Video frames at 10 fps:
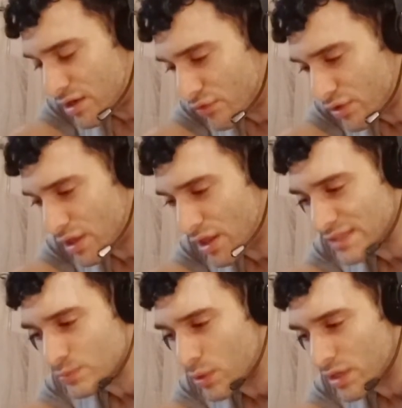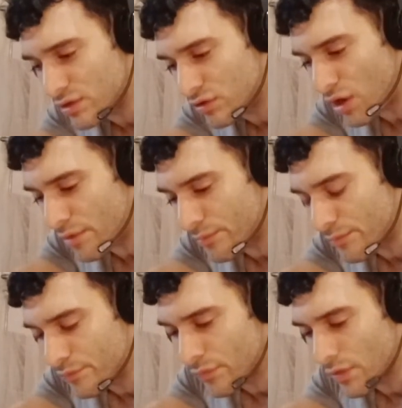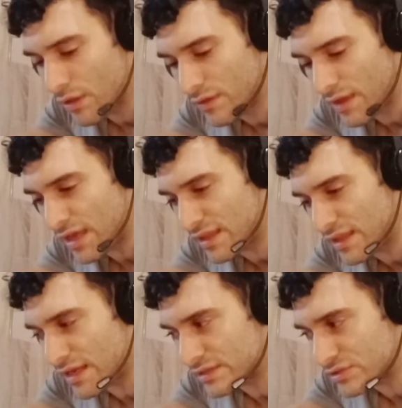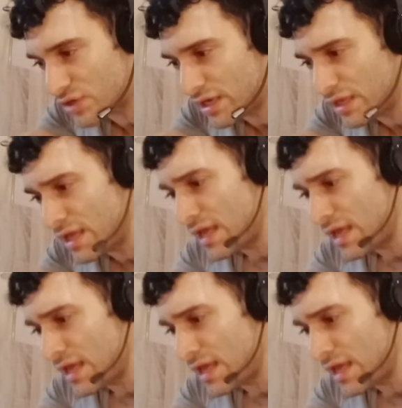realize what a dumb take that is, right?